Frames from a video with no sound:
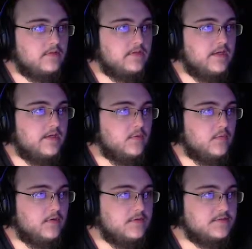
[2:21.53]
Yeah, it
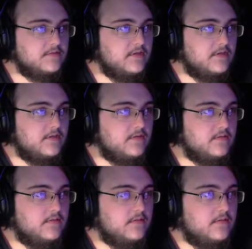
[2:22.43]
was. Okay.
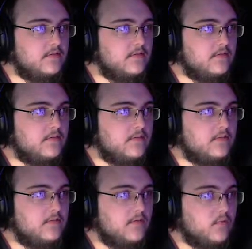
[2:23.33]

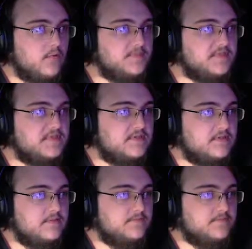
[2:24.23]
Whoops.
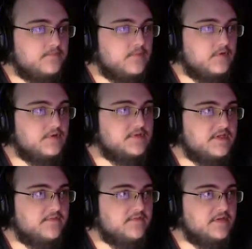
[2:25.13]
Well, at least
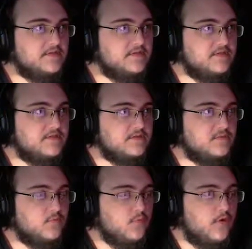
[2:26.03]
I advanced this.
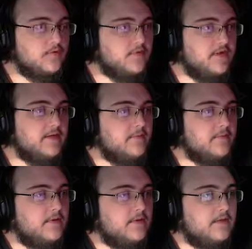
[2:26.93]
Okay,
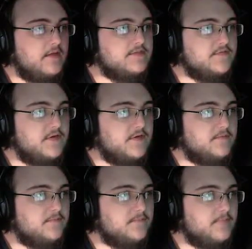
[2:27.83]
that's fair.
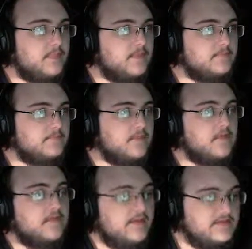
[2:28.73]

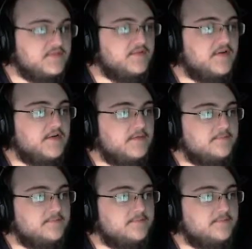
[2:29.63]
That's fair.